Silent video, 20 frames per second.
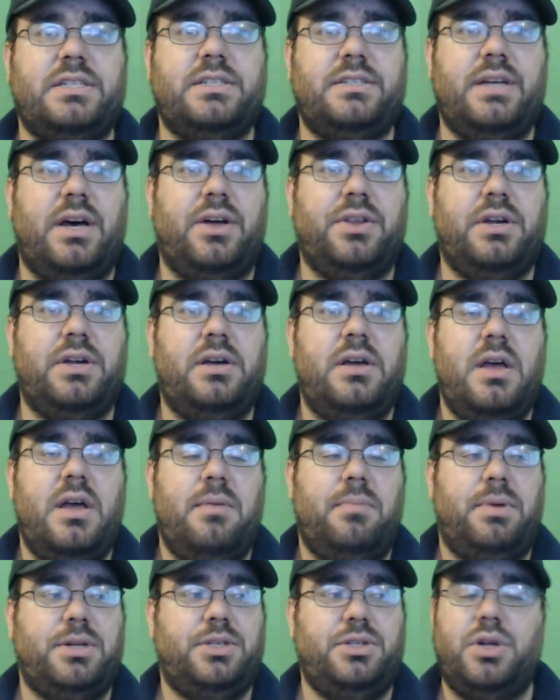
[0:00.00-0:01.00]
of Zelda,
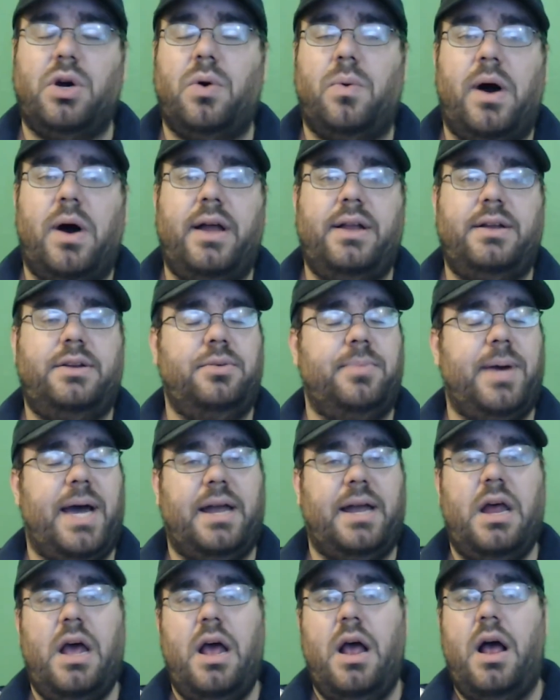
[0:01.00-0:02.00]
but you know what? Too
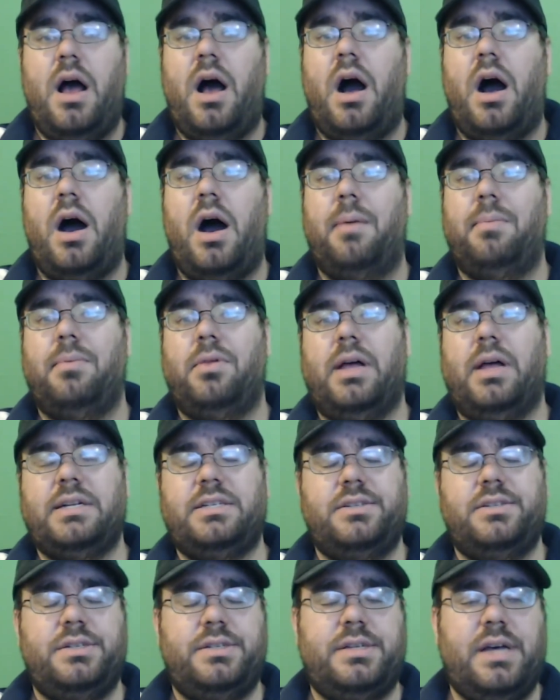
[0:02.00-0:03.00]
bad.
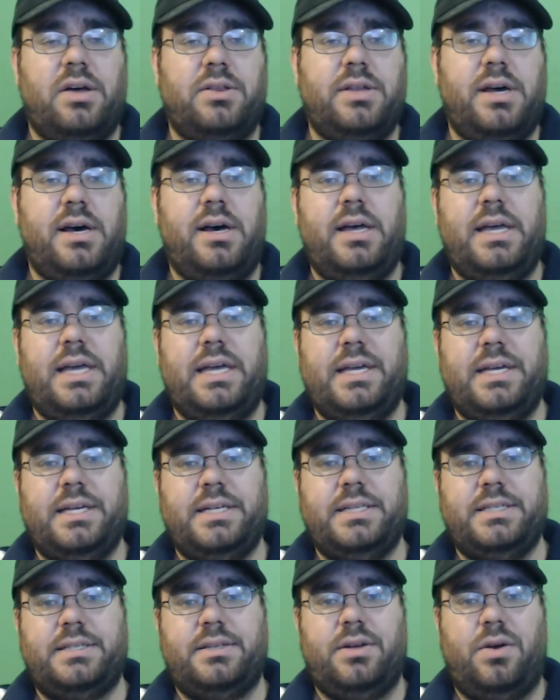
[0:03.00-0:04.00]
Legend of Zelda
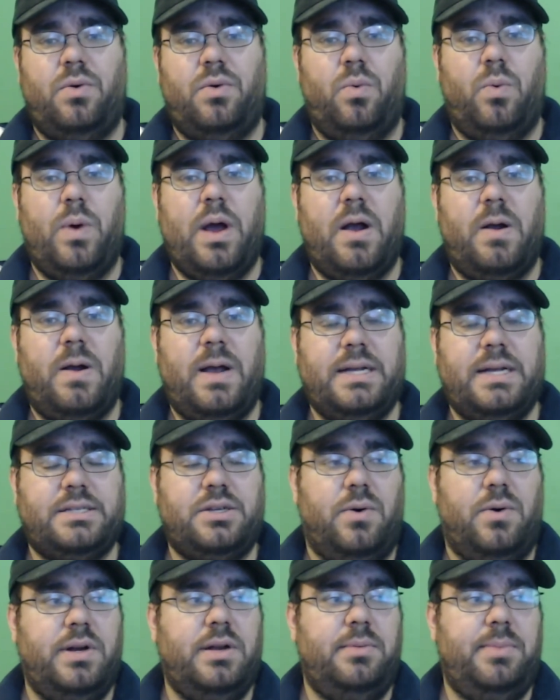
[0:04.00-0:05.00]
is where it's
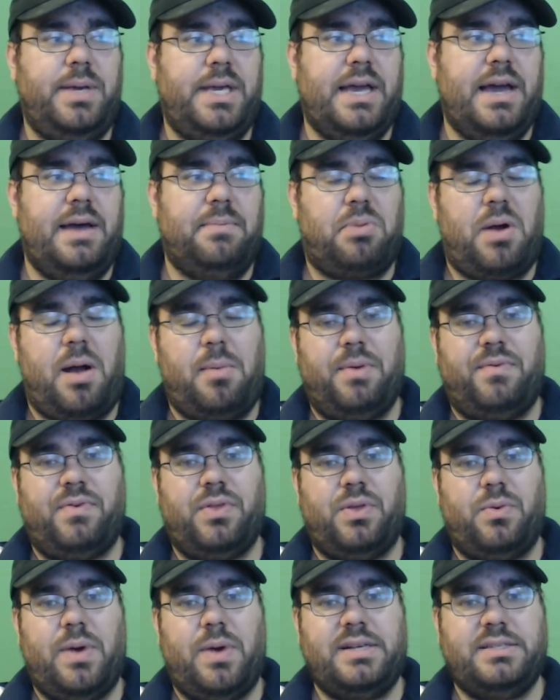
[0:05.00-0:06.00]
going to be at probably for
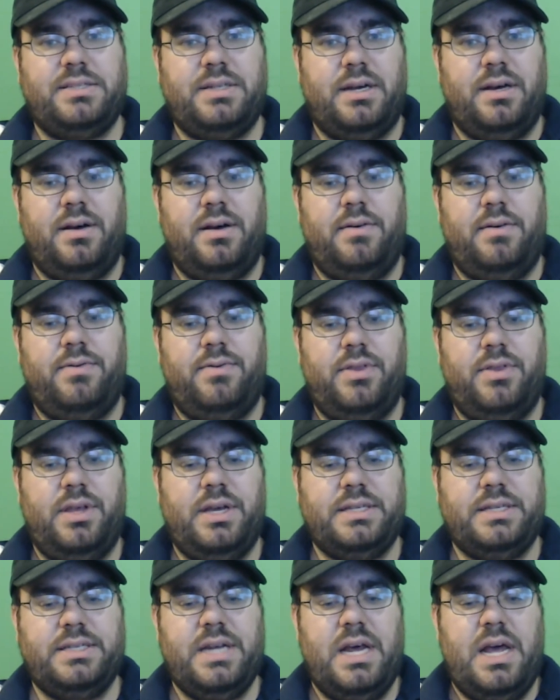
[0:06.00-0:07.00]
the rest of
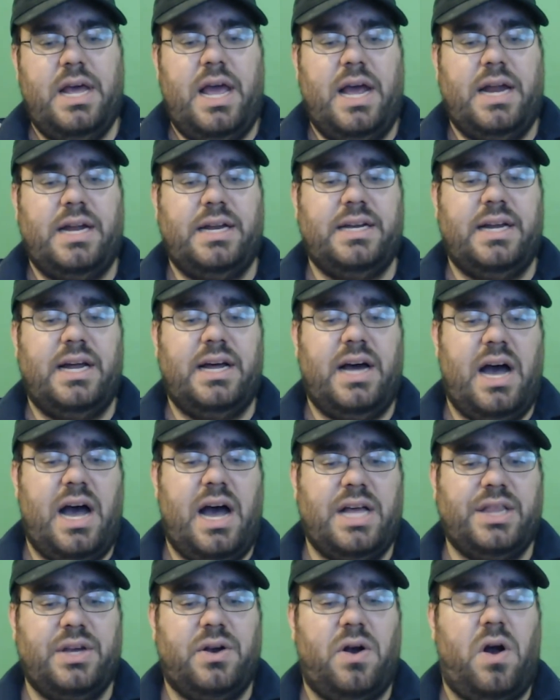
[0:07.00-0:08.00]
this. And
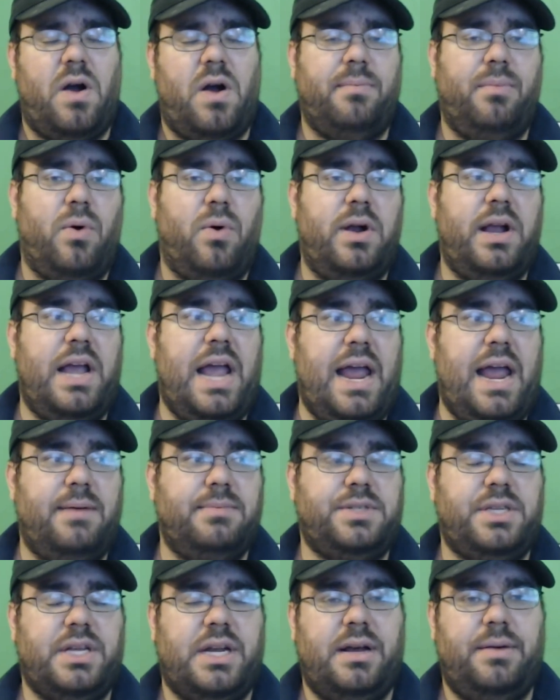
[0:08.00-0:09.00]
there are more
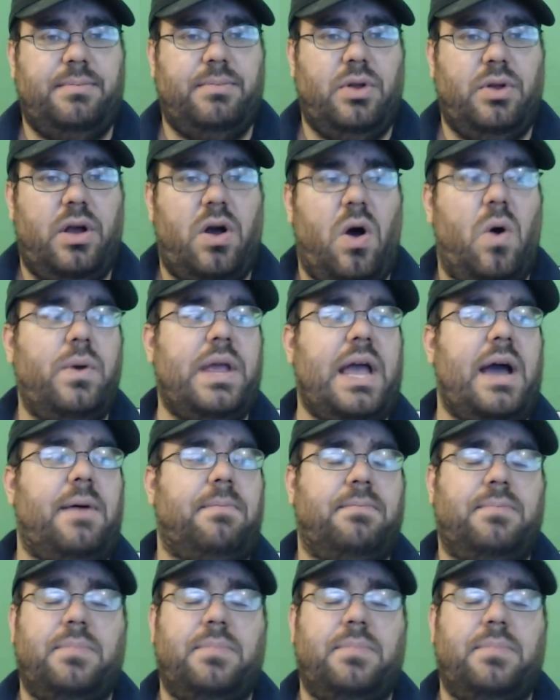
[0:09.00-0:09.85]
games that oh, yeah.